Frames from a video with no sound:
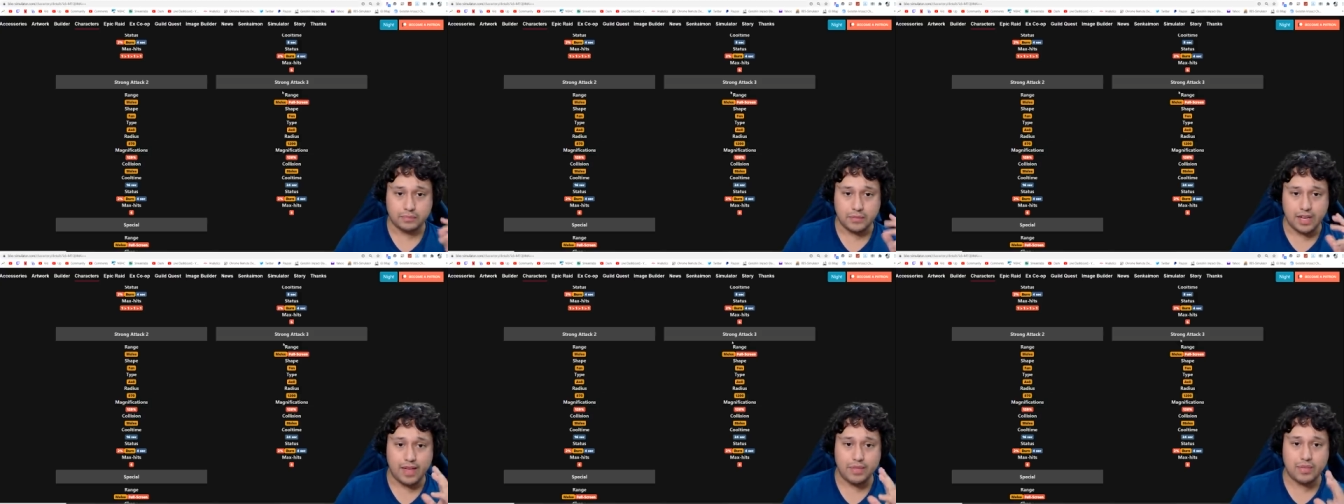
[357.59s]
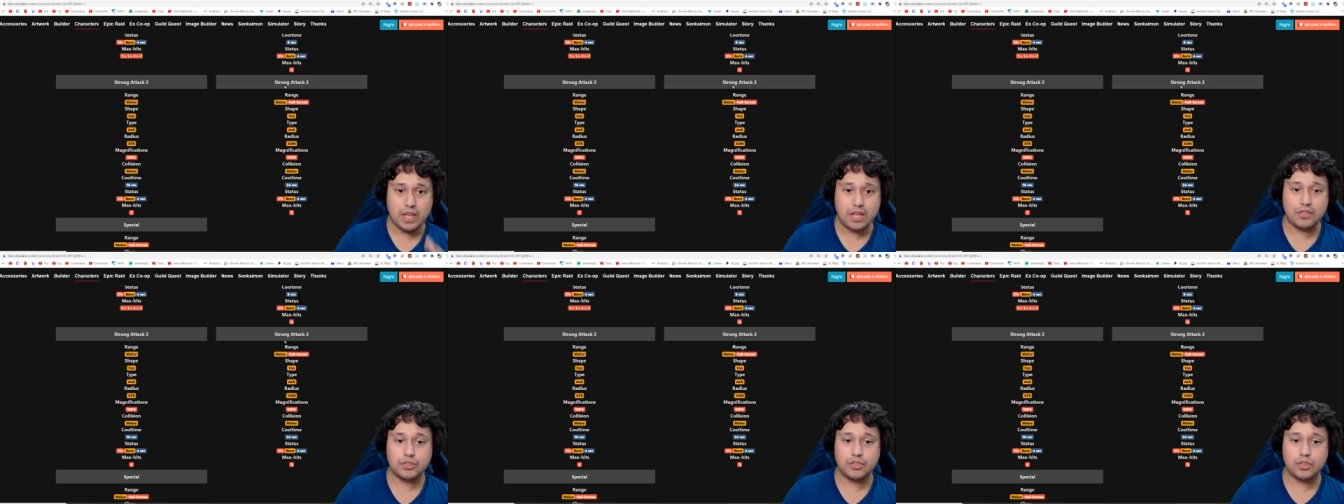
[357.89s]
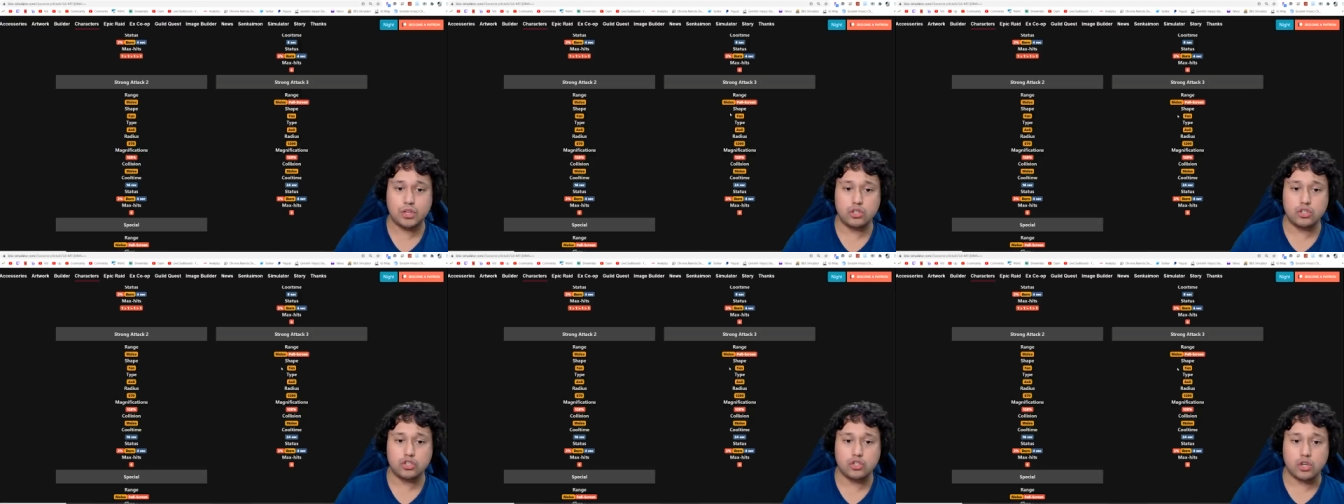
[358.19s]
And then
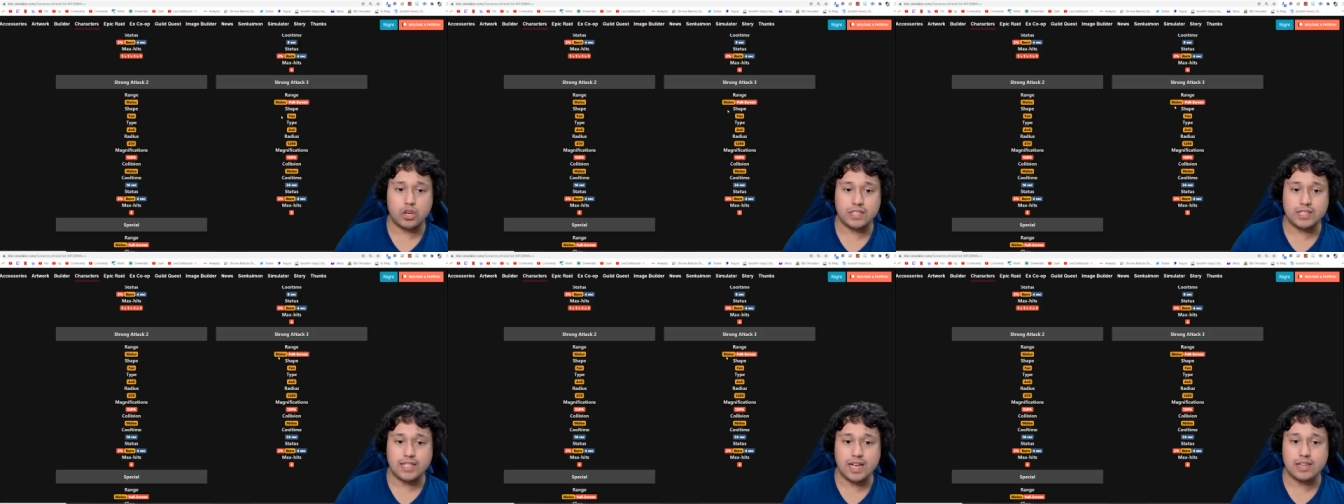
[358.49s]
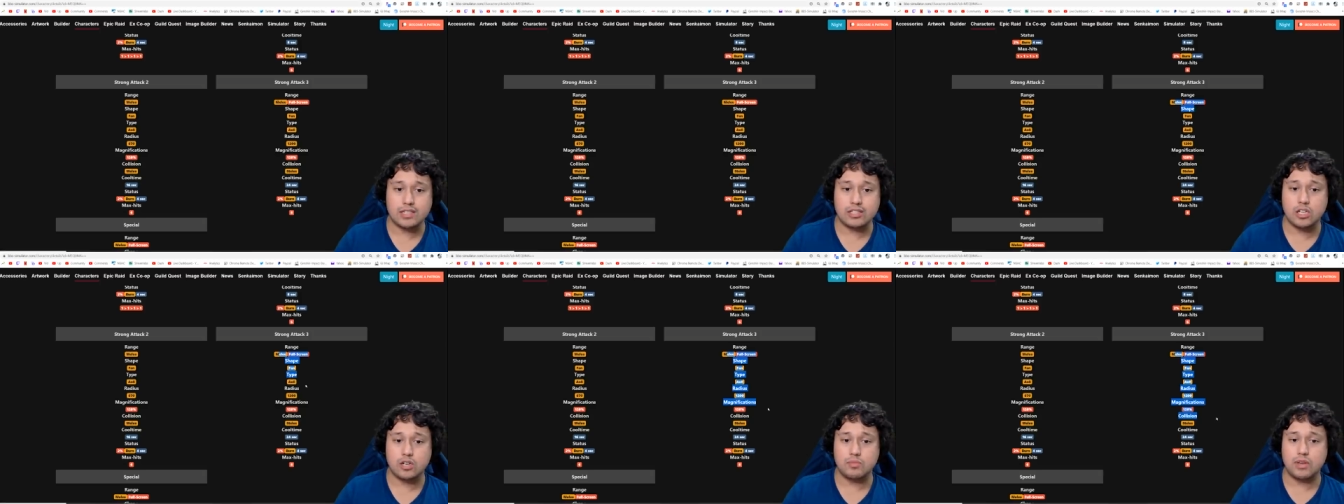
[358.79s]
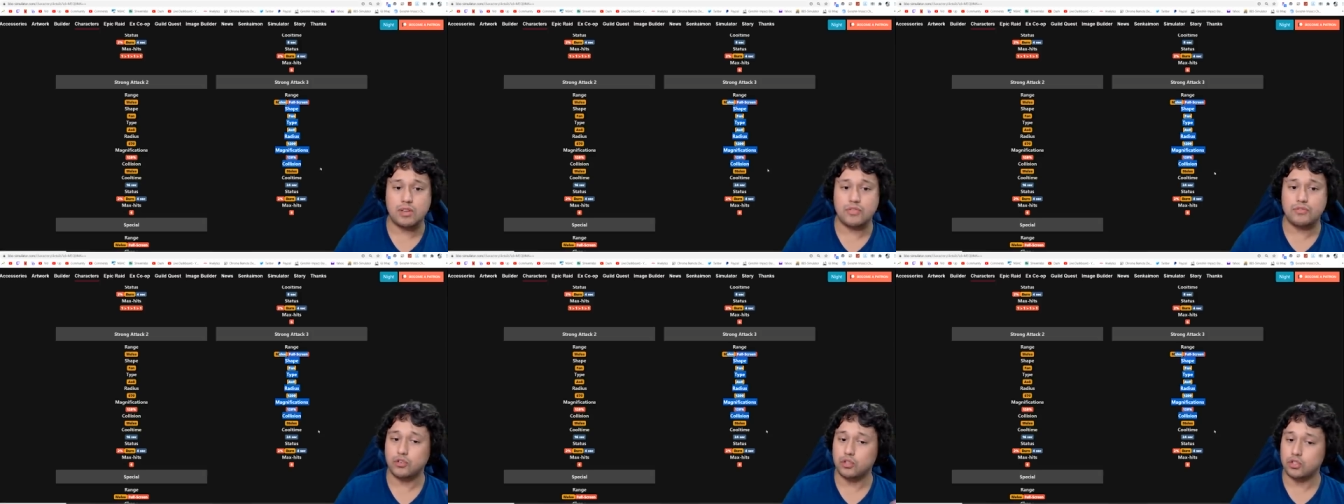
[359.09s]
third strong attack is going to
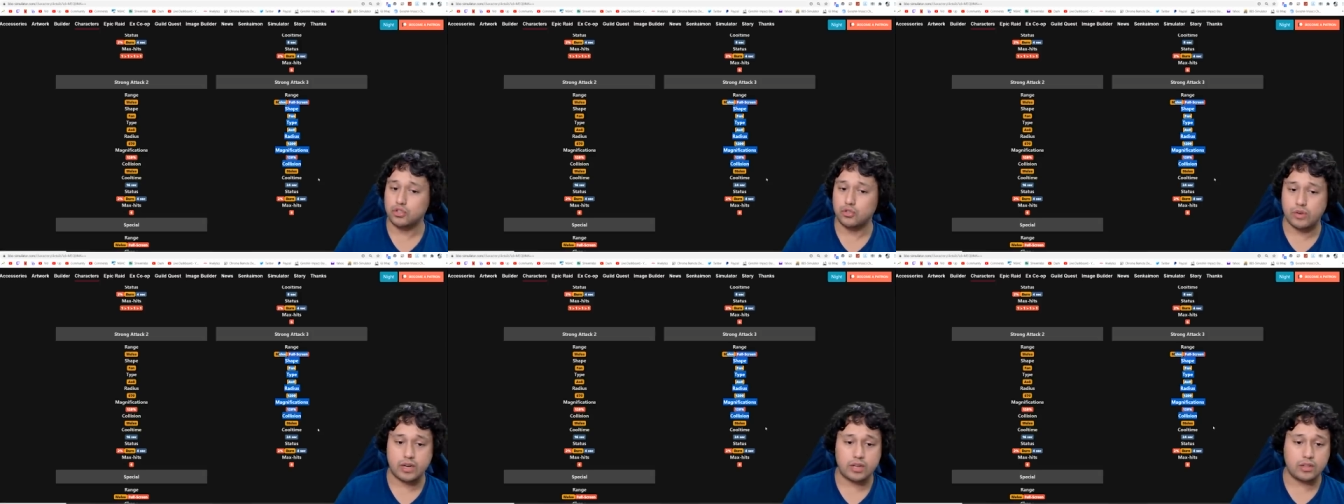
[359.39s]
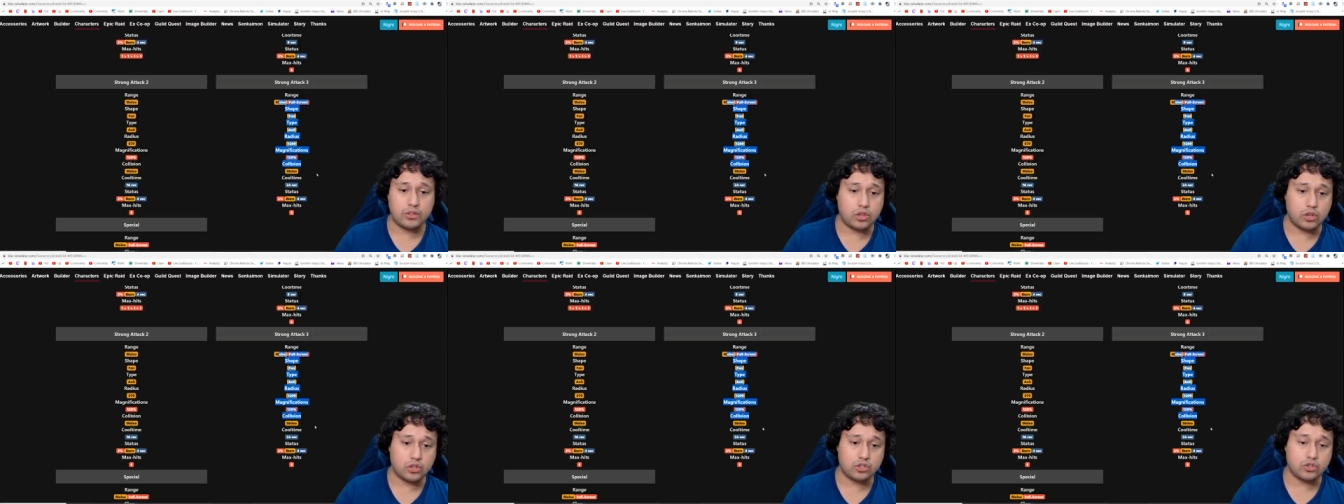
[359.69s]
be full screen third